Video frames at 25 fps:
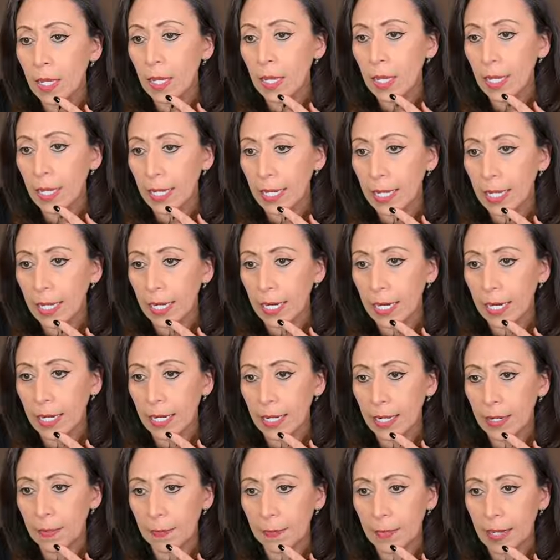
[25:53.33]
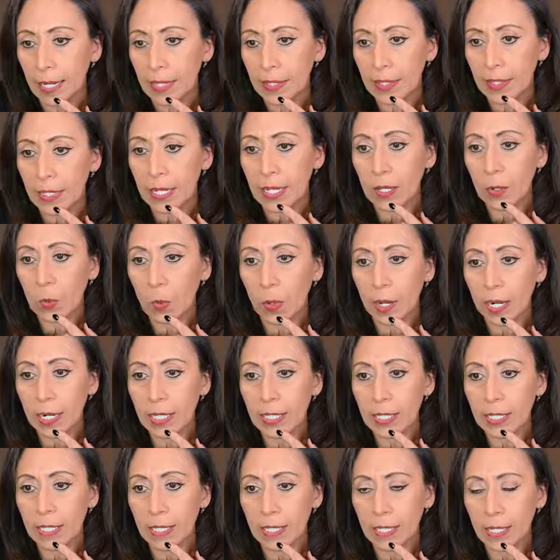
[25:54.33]
Here are my three
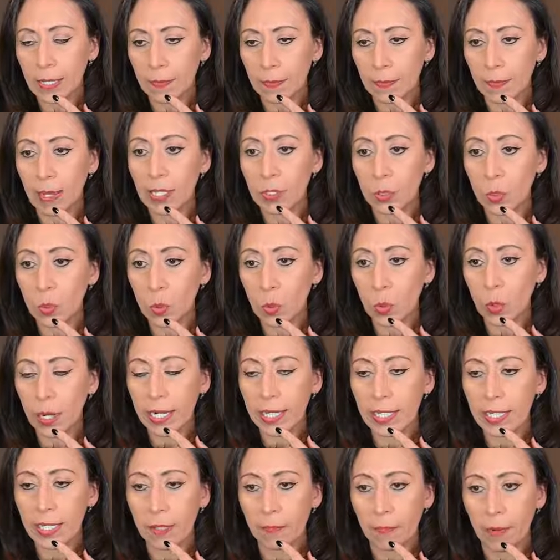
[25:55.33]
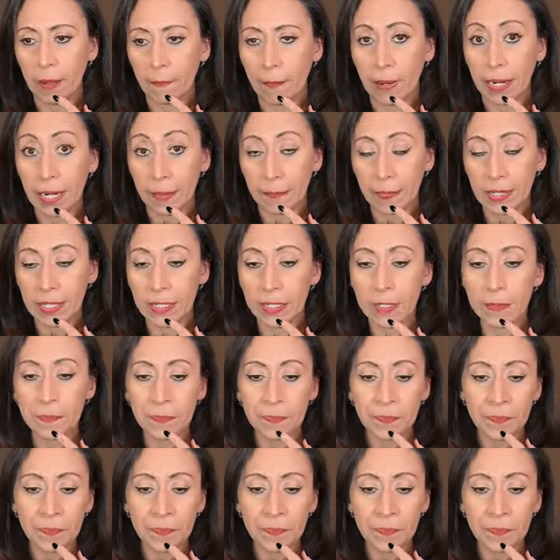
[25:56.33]
queries, my two queries and my parameter.